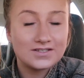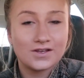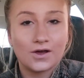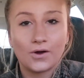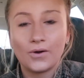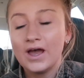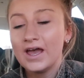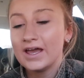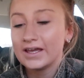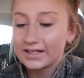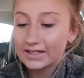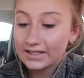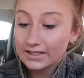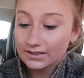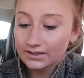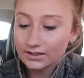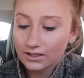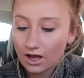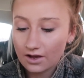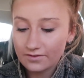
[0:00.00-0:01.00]
So
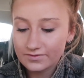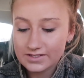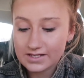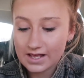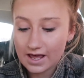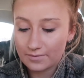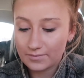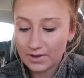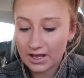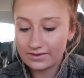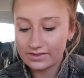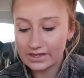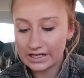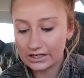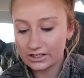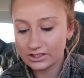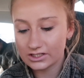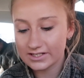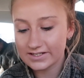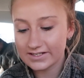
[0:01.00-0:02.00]
he loves them and
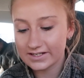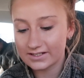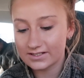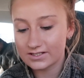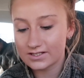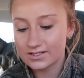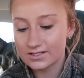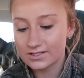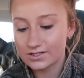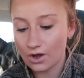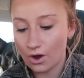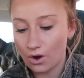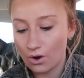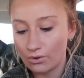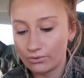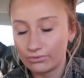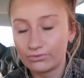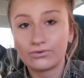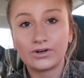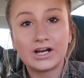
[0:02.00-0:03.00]
they're just like
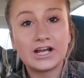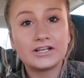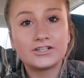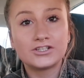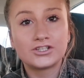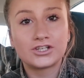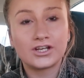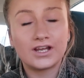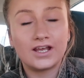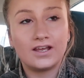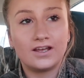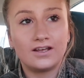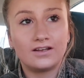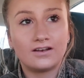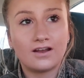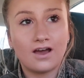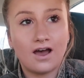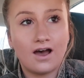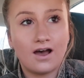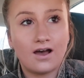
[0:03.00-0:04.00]
so rich
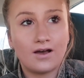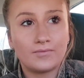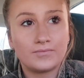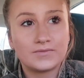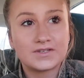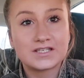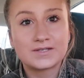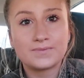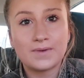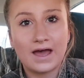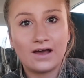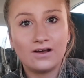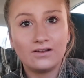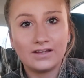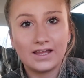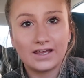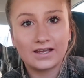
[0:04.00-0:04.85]
in um, smell.